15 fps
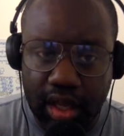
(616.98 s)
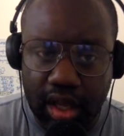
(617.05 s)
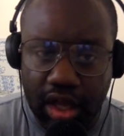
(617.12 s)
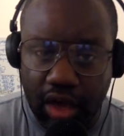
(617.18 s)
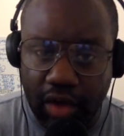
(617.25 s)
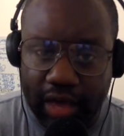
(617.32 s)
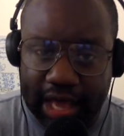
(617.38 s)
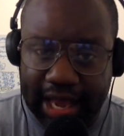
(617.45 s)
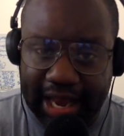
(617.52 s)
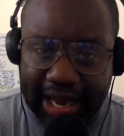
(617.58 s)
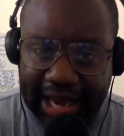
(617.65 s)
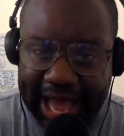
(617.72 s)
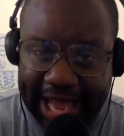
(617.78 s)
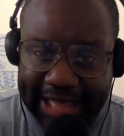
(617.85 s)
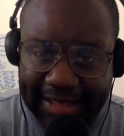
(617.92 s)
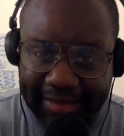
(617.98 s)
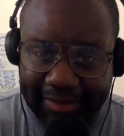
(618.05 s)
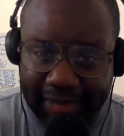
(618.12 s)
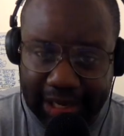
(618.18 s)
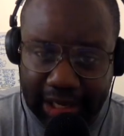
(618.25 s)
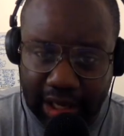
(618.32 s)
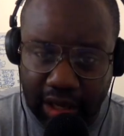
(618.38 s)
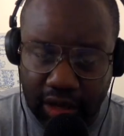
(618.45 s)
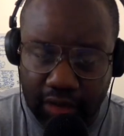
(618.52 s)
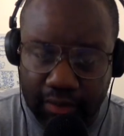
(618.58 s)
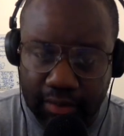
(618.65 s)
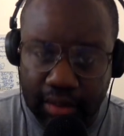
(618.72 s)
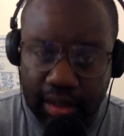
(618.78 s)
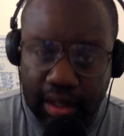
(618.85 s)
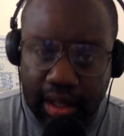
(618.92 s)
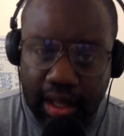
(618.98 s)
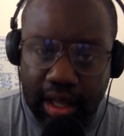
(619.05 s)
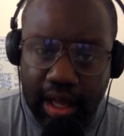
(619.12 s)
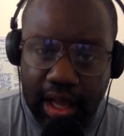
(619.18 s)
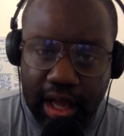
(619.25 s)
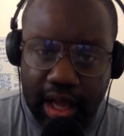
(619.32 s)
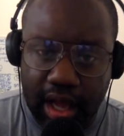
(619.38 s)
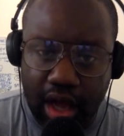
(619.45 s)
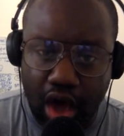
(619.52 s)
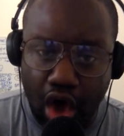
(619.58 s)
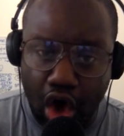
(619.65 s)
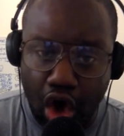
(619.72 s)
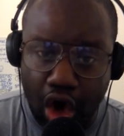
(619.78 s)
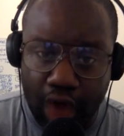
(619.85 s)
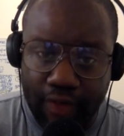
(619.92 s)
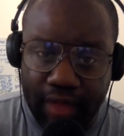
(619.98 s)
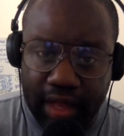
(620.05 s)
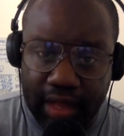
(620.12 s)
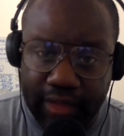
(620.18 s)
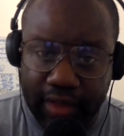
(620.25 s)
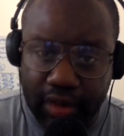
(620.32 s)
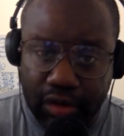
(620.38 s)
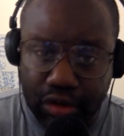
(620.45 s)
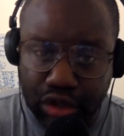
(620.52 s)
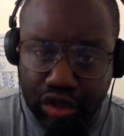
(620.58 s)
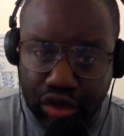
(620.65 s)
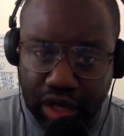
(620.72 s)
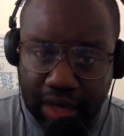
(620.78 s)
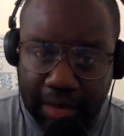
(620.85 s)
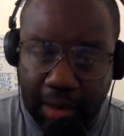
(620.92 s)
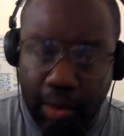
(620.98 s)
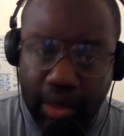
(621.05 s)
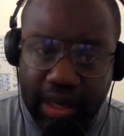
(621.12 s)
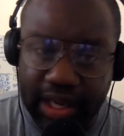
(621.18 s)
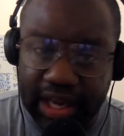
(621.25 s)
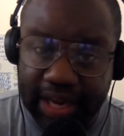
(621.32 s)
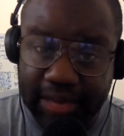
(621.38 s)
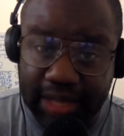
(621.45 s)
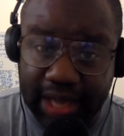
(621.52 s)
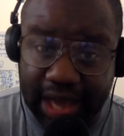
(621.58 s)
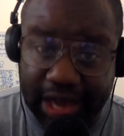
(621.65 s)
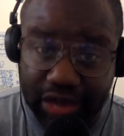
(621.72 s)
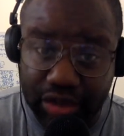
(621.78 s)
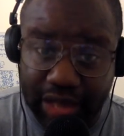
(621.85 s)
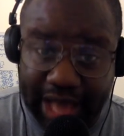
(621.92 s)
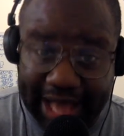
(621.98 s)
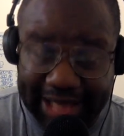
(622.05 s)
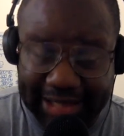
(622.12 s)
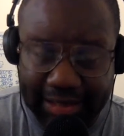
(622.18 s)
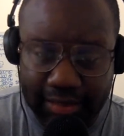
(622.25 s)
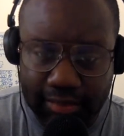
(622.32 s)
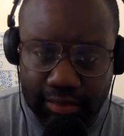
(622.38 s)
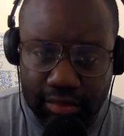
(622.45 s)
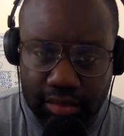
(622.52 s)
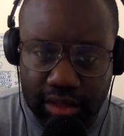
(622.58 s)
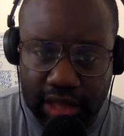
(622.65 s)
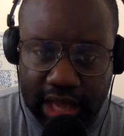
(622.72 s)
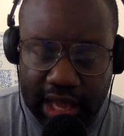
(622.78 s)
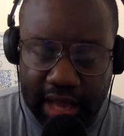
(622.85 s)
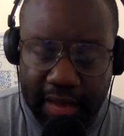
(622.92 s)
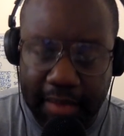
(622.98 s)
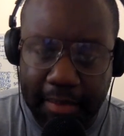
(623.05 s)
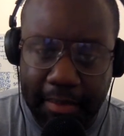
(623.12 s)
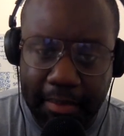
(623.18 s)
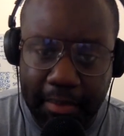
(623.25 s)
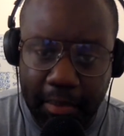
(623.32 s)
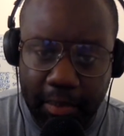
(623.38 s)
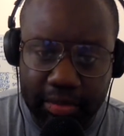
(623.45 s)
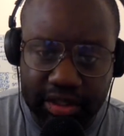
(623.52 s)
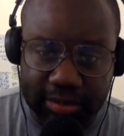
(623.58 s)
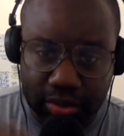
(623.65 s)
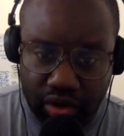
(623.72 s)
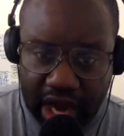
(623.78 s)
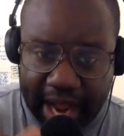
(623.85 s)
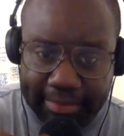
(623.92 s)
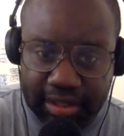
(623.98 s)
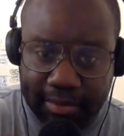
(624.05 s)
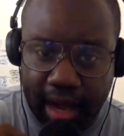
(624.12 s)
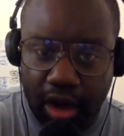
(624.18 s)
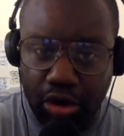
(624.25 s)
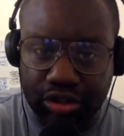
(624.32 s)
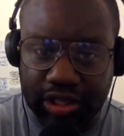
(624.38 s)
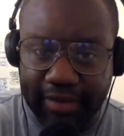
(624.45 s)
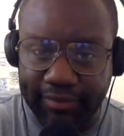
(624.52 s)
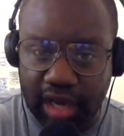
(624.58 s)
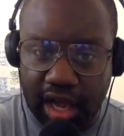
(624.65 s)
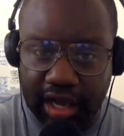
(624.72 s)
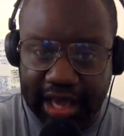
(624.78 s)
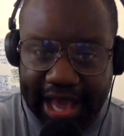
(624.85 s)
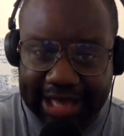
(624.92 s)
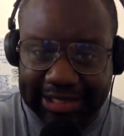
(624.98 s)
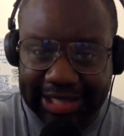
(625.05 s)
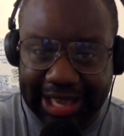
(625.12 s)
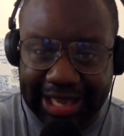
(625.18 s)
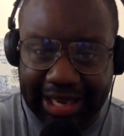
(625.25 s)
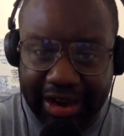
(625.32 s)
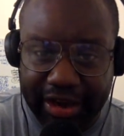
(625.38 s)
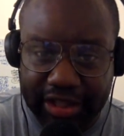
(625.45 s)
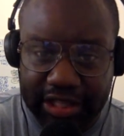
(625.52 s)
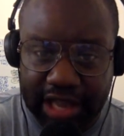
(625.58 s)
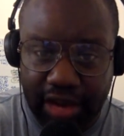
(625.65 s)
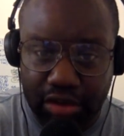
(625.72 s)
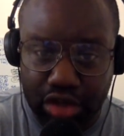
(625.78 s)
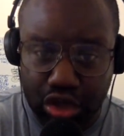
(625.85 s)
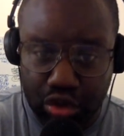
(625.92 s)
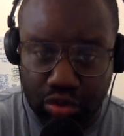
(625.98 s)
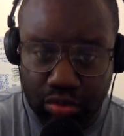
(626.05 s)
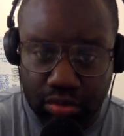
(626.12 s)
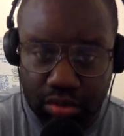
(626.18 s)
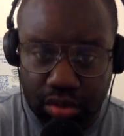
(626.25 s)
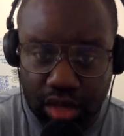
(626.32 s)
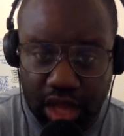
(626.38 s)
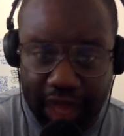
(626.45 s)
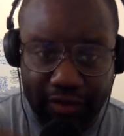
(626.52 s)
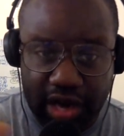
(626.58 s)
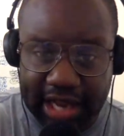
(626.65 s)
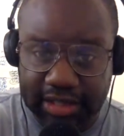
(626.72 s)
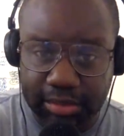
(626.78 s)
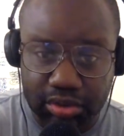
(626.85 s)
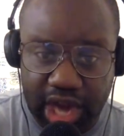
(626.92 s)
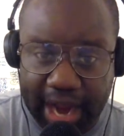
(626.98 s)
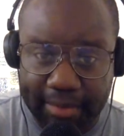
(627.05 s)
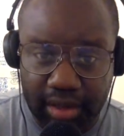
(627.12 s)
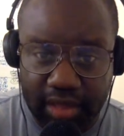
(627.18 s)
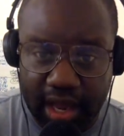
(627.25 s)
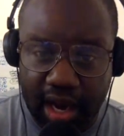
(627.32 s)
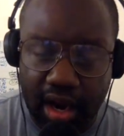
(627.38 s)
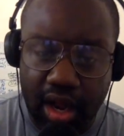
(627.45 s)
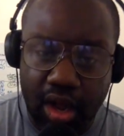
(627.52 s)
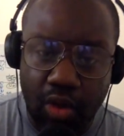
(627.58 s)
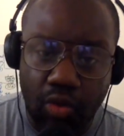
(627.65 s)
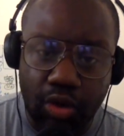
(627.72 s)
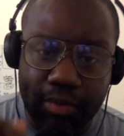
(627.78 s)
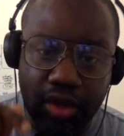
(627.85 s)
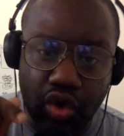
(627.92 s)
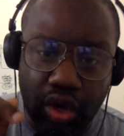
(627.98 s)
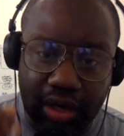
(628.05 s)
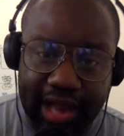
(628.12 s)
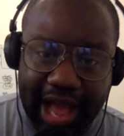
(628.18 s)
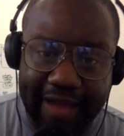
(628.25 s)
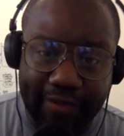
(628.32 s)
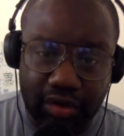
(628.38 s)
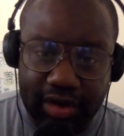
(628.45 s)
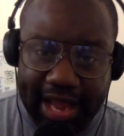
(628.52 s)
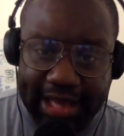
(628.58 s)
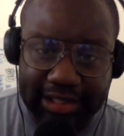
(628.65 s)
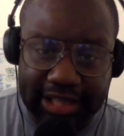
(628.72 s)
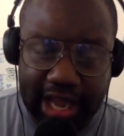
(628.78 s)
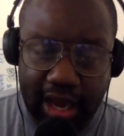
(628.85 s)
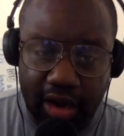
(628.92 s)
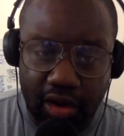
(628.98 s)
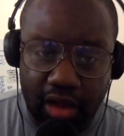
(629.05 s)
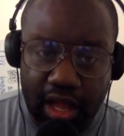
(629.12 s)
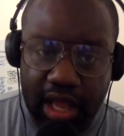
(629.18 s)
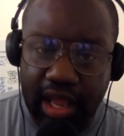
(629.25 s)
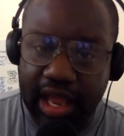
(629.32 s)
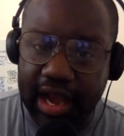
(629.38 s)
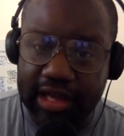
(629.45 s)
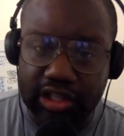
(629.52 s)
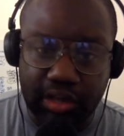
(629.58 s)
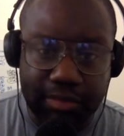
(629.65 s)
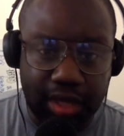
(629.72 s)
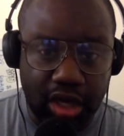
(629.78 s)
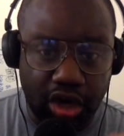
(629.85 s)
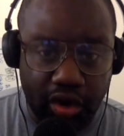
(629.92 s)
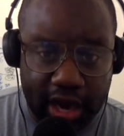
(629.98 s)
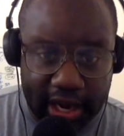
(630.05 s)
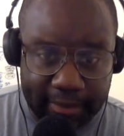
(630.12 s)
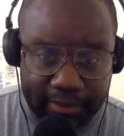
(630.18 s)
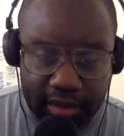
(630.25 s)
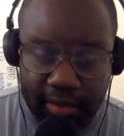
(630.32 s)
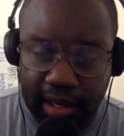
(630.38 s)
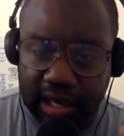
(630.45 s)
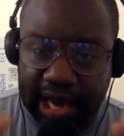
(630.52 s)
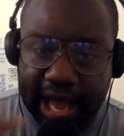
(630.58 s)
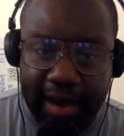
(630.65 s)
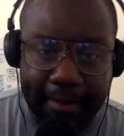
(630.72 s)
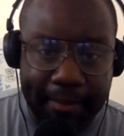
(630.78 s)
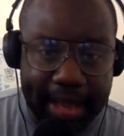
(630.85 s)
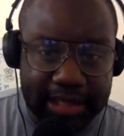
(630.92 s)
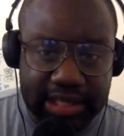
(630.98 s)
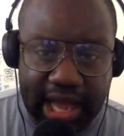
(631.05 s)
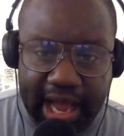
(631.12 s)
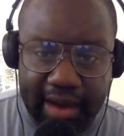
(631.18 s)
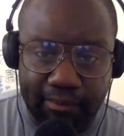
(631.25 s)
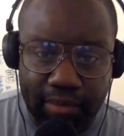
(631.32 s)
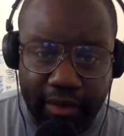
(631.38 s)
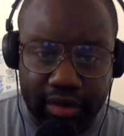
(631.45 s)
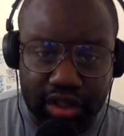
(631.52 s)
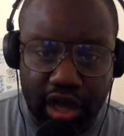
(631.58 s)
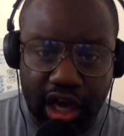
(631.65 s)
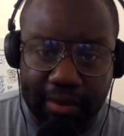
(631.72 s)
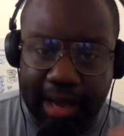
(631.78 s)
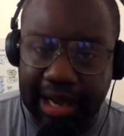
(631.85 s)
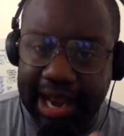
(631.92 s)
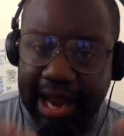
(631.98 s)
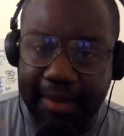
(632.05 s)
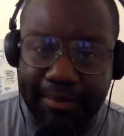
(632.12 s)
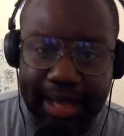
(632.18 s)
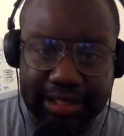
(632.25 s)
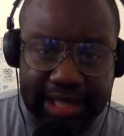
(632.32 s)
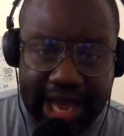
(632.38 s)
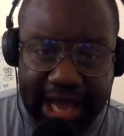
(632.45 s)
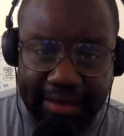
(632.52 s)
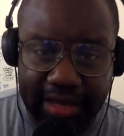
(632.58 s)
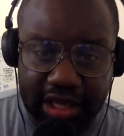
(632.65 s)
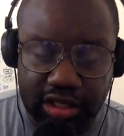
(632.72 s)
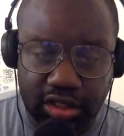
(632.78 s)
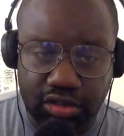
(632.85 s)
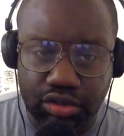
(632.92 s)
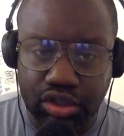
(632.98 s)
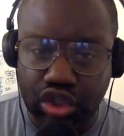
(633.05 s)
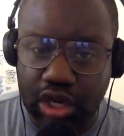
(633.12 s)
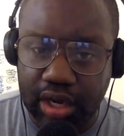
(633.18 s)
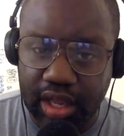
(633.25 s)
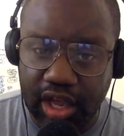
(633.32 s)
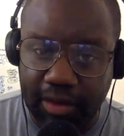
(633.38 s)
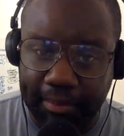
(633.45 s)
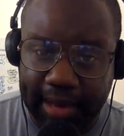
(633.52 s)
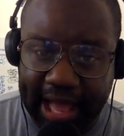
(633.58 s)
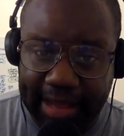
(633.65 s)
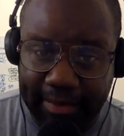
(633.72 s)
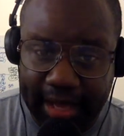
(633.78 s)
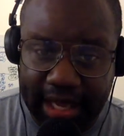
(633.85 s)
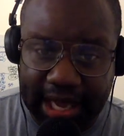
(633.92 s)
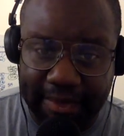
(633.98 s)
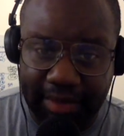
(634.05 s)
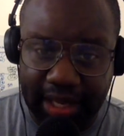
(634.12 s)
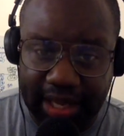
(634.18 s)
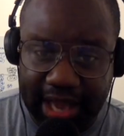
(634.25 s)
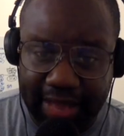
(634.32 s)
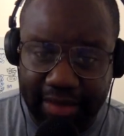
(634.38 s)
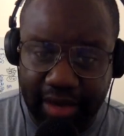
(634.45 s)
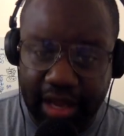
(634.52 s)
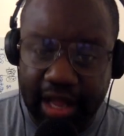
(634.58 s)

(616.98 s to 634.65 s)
go ahead and like the video on the new stream. I want to get up to 100 likes, okay? Subscribe to my O'Shea Vlogcast secondary channel too. If you're not subscribed to there, we'll be going live on that channel, and it's going to be great. A lot of big time brothers talking about a lot of big time issues, trying to help black men come together,